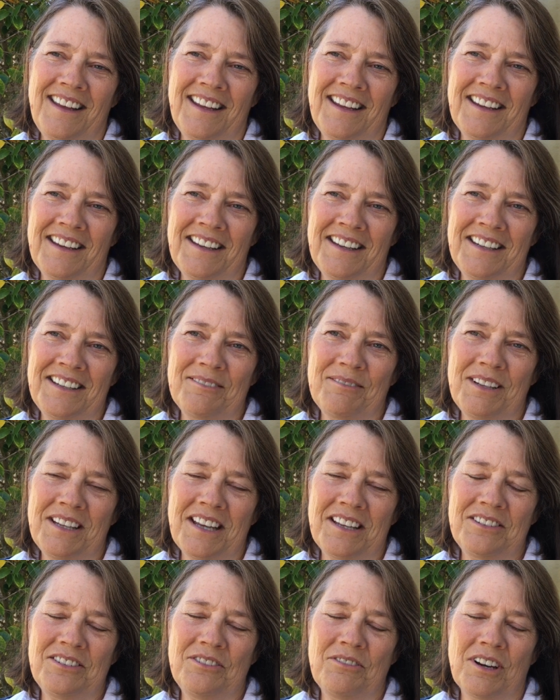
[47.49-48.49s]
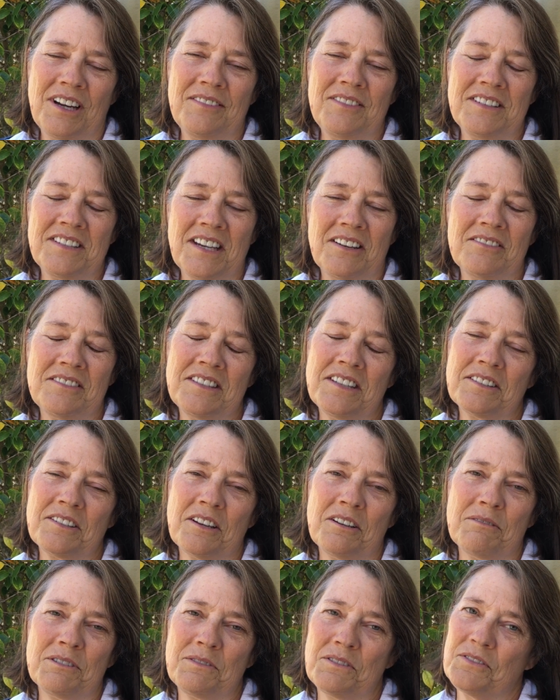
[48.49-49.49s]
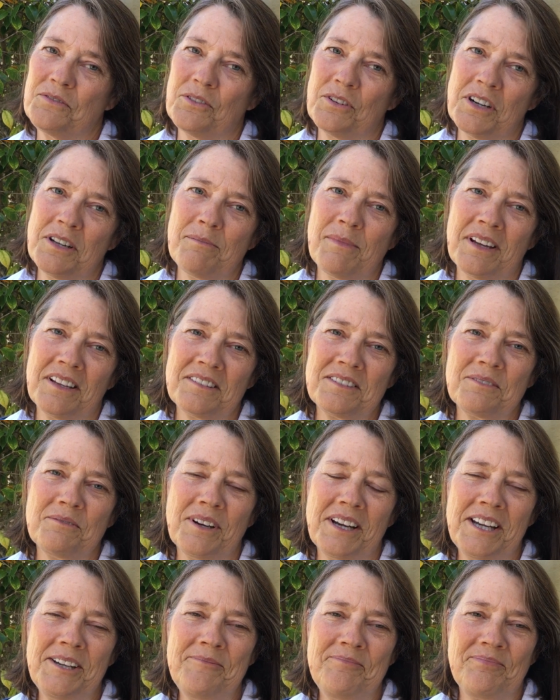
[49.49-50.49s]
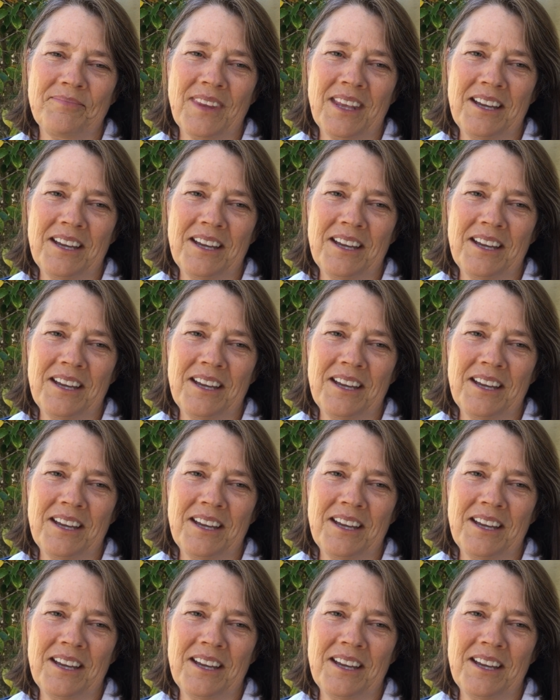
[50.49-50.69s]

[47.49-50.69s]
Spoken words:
and we had to drive to San Francisco, which is 40 miles away,